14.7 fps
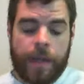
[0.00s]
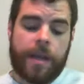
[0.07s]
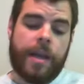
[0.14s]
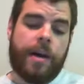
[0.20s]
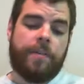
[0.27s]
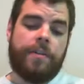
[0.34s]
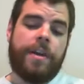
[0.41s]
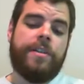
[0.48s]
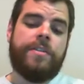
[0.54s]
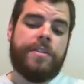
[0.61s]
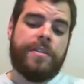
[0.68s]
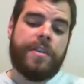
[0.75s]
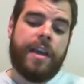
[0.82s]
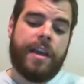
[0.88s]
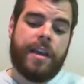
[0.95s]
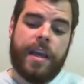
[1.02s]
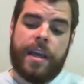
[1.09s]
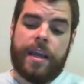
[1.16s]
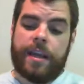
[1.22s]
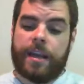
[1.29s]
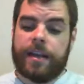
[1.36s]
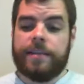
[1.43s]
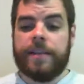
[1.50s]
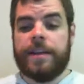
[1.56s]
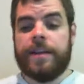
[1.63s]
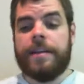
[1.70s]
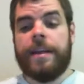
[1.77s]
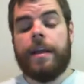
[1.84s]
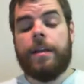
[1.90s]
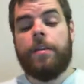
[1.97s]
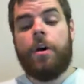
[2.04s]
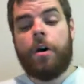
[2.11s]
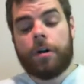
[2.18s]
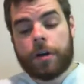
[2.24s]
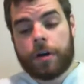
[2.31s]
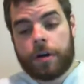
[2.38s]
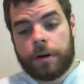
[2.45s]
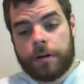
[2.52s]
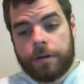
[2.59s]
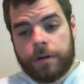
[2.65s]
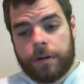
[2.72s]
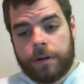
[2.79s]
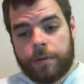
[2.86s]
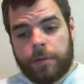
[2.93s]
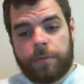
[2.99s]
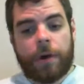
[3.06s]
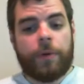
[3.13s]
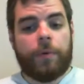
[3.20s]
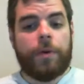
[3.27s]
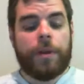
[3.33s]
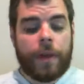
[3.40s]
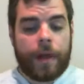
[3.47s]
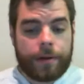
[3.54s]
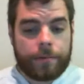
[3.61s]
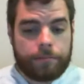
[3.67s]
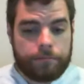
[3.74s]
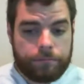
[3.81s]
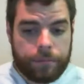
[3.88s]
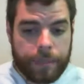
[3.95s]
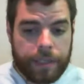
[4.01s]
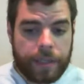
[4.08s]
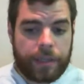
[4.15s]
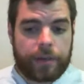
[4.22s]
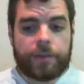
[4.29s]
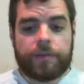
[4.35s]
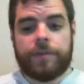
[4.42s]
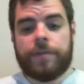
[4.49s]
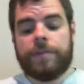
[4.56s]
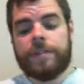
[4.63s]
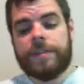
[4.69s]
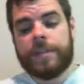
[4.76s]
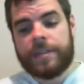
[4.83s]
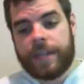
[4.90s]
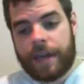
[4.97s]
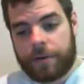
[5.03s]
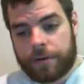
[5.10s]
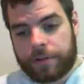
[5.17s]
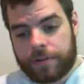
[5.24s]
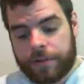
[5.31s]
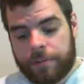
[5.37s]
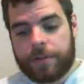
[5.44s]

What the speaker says: Now, if they had just said, hey, can I stay a day longer, we probably would have let them, and they could have driven 6 hours.